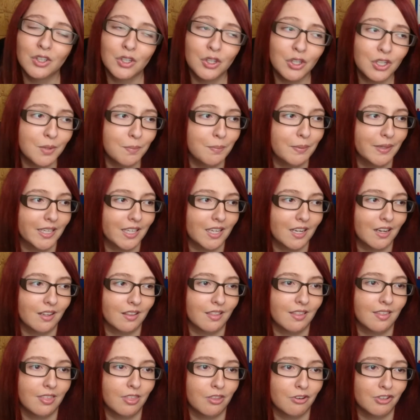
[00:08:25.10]
could have been
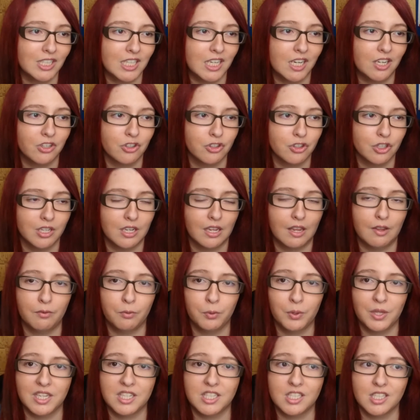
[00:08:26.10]
cut to 300
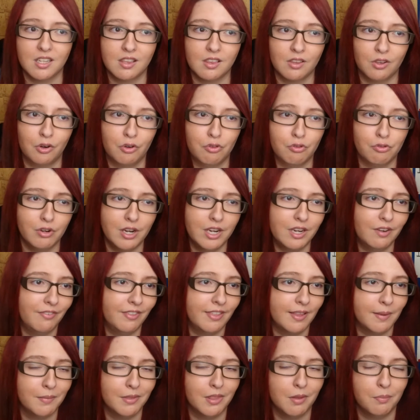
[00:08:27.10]
if we had just got rid of
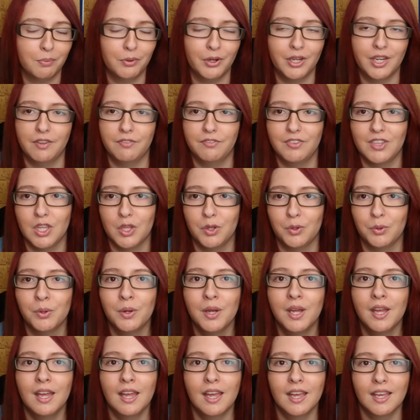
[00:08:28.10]
some of the point of
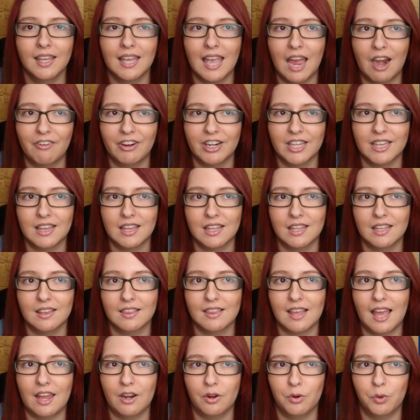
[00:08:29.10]
view
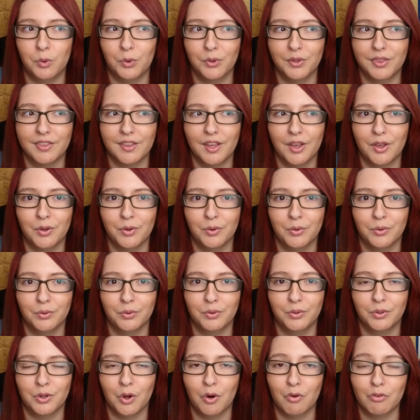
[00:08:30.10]
characters and
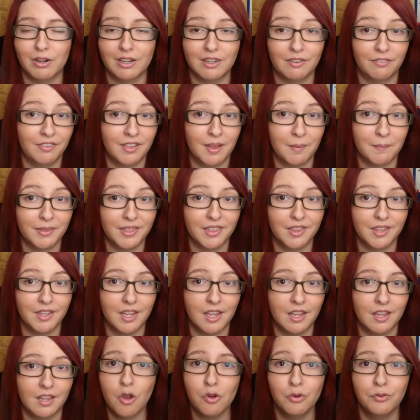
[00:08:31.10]
also got rid of some of
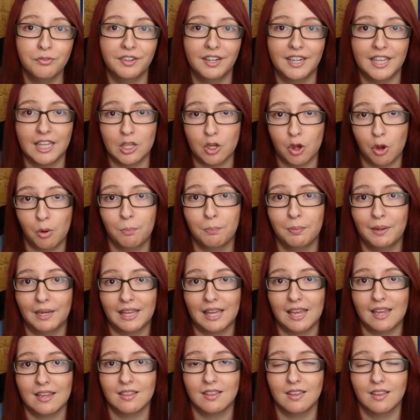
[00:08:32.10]
the overly
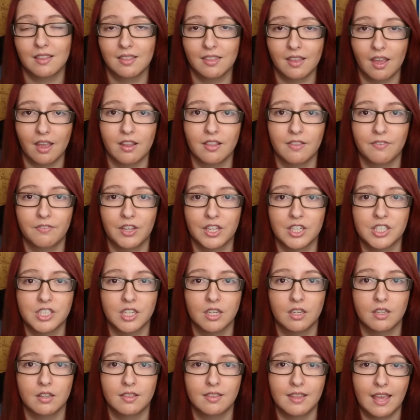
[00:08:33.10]
complicated science
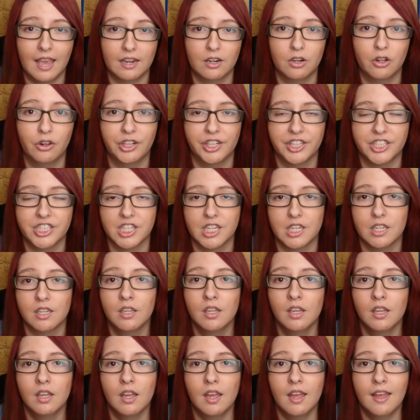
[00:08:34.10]
fiction
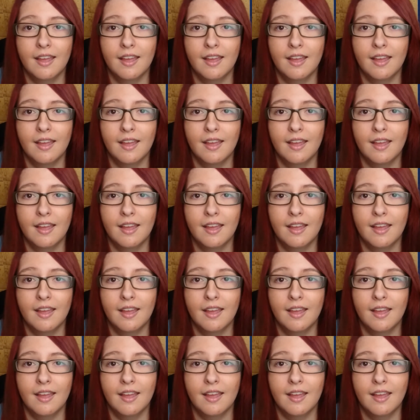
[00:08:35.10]
technology.